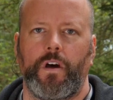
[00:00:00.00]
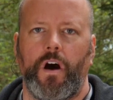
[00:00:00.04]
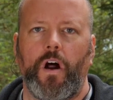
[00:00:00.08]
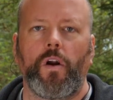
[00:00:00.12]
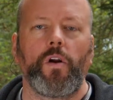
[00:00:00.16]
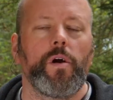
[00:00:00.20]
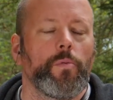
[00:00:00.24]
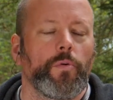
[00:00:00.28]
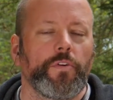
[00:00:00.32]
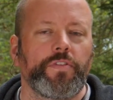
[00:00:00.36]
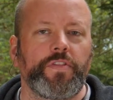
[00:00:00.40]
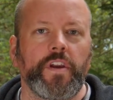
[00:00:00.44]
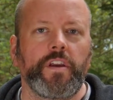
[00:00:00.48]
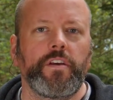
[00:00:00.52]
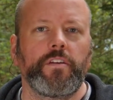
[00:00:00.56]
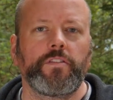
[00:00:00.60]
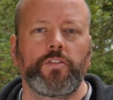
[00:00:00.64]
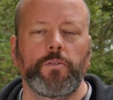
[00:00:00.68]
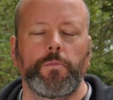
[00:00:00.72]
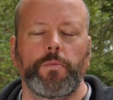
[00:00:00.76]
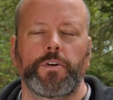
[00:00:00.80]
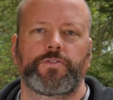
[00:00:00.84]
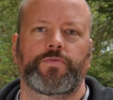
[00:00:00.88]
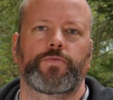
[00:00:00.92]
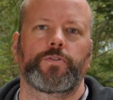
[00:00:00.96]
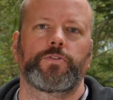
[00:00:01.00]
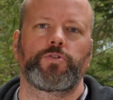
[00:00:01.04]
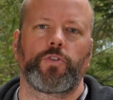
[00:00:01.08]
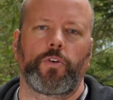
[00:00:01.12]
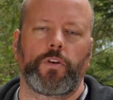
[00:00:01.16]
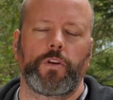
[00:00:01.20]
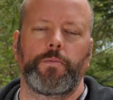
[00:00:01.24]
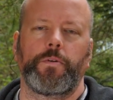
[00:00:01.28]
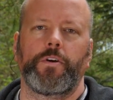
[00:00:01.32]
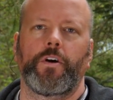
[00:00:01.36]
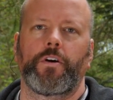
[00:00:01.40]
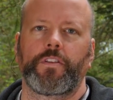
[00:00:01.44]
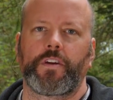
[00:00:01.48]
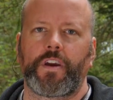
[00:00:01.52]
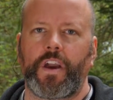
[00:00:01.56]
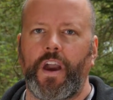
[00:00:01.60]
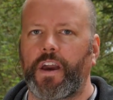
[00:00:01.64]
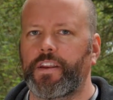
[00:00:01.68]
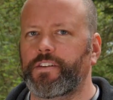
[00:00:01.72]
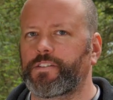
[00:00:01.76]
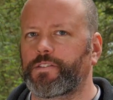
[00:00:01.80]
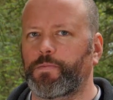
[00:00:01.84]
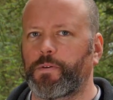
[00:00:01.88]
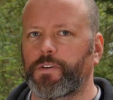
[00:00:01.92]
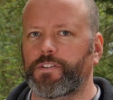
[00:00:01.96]
All right, well, thank you so much for joining me on the
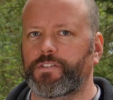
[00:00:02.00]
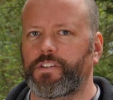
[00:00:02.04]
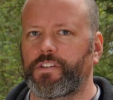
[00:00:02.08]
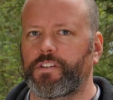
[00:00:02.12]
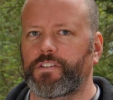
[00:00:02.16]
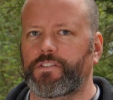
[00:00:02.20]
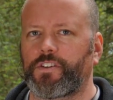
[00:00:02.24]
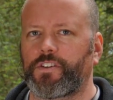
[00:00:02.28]
Guide to Space today,